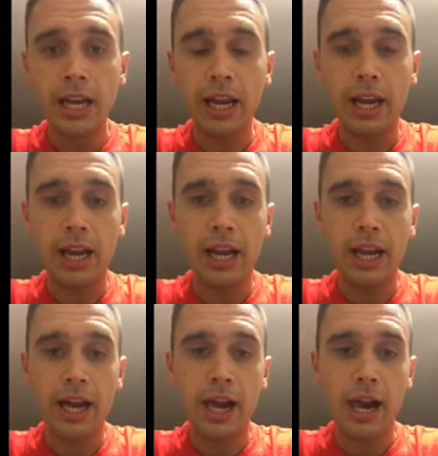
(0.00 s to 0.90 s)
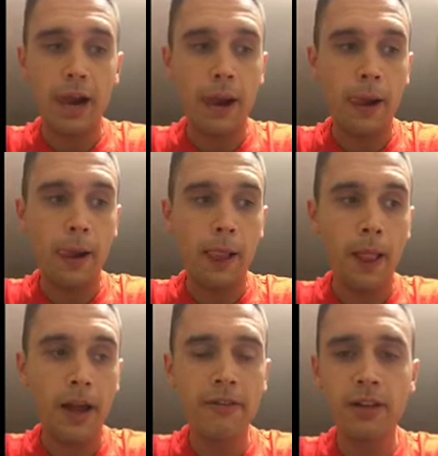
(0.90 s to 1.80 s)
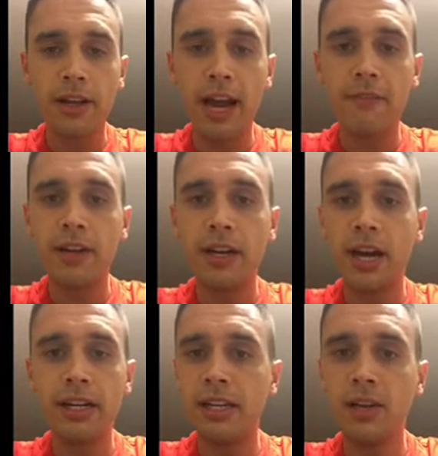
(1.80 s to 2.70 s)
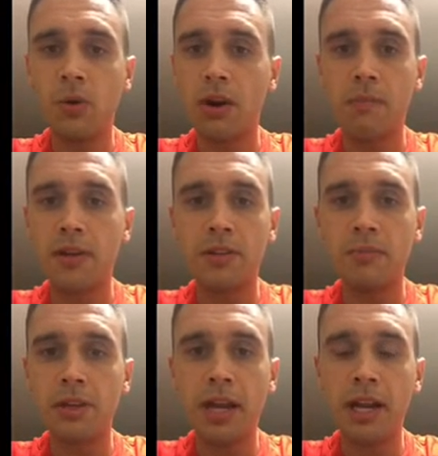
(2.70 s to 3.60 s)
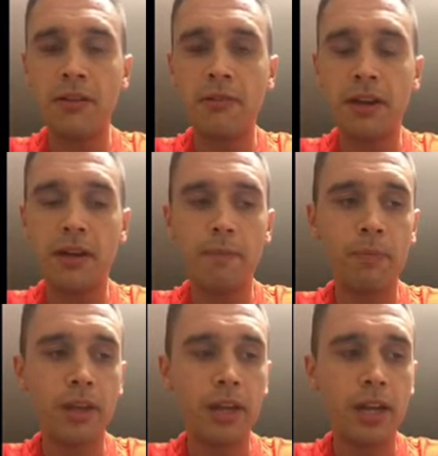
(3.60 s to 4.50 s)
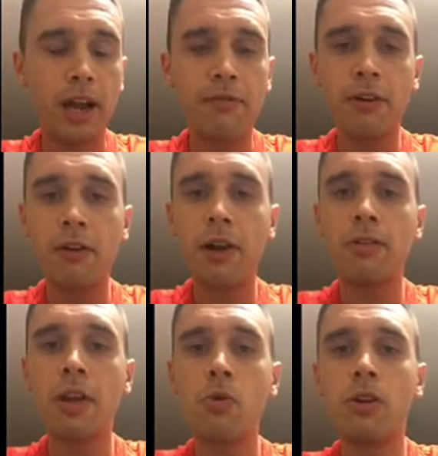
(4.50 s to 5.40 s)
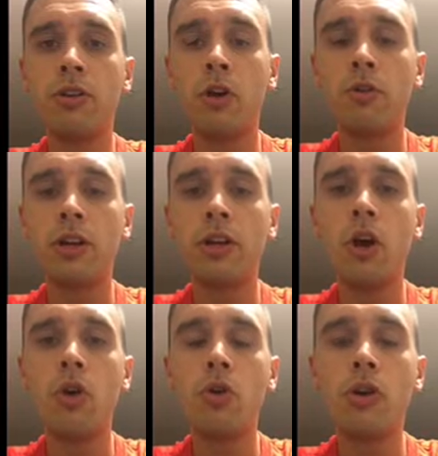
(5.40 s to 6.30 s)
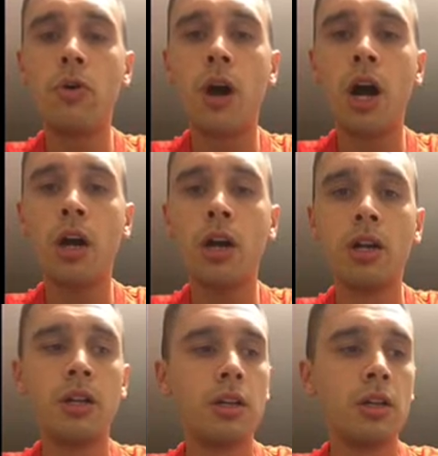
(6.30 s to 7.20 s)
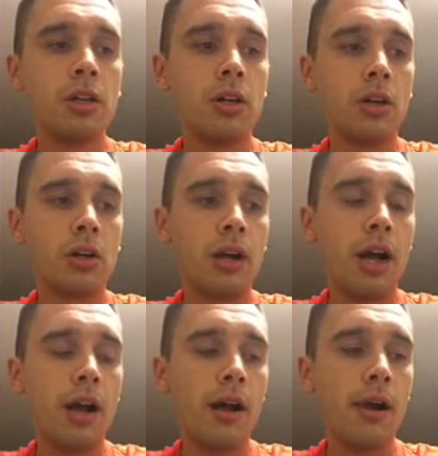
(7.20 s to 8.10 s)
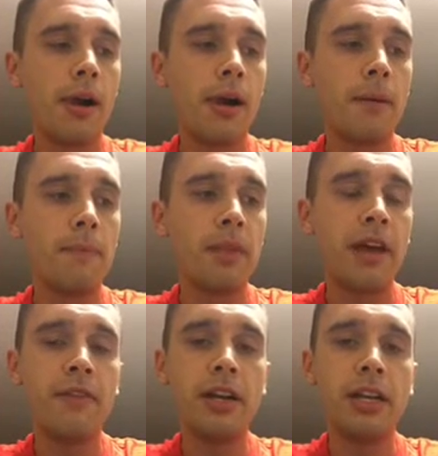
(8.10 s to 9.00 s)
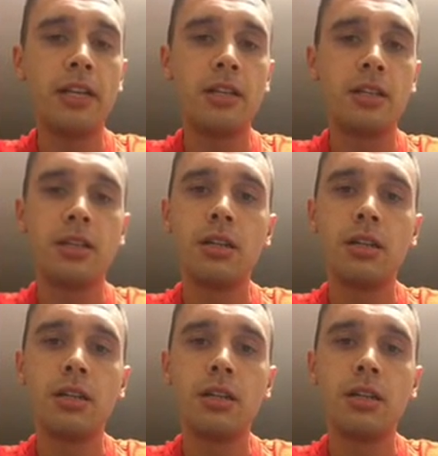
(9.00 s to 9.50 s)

and I didn't really have any idea what it meant to be native. And I found out that when you don't really know who you are, or have any